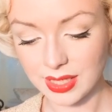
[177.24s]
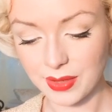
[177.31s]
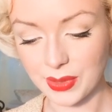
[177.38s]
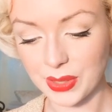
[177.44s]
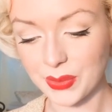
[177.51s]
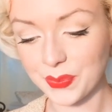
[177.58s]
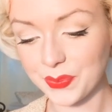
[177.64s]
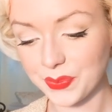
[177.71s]
Here
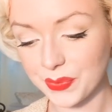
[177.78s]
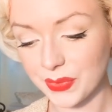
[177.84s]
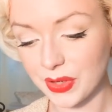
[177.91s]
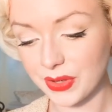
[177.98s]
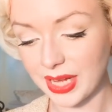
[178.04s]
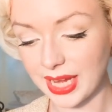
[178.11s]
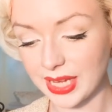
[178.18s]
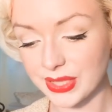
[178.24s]
we go.
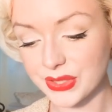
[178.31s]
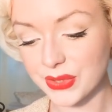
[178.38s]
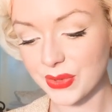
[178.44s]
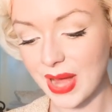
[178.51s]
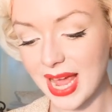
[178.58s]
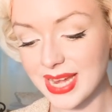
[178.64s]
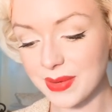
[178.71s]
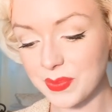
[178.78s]
Okay,
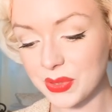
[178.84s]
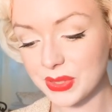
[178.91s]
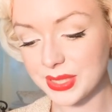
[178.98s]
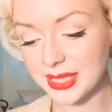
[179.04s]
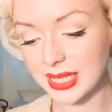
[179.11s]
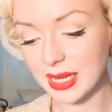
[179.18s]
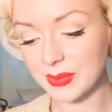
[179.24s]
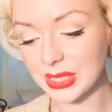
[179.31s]
so I did
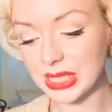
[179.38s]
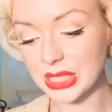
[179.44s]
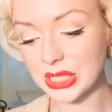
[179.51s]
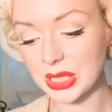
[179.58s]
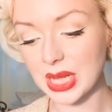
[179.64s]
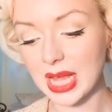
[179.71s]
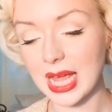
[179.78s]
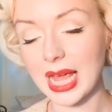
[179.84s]
post the
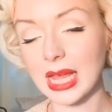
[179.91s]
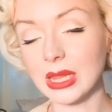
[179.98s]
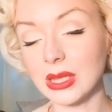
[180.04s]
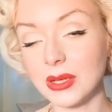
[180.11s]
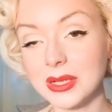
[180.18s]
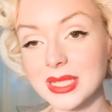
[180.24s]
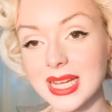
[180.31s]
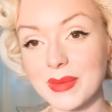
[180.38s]
image a
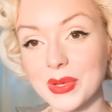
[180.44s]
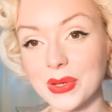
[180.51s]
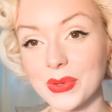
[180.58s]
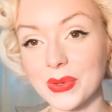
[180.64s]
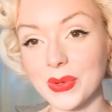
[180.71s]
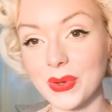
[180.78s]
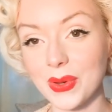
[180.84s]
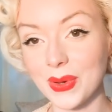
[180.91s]
long time
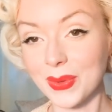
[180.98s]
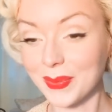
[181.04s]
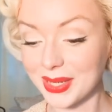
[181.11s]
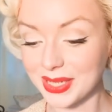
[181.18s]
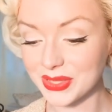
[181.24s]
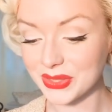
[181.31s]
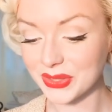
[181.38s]
ago on my